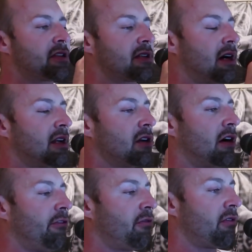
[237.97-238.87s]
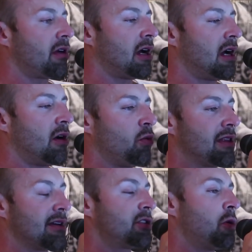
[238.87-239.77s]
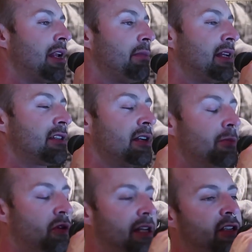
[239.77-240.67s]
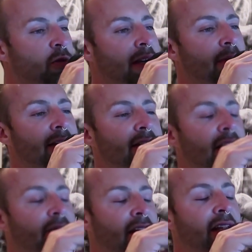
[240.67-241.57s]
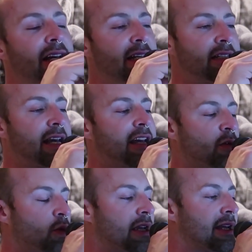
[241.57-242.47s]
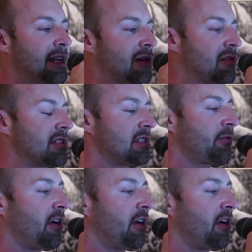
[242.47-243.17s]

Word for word: I've started off uh, with like twenty minutes in the morning, twenty minutes in the evening. Second week, it increases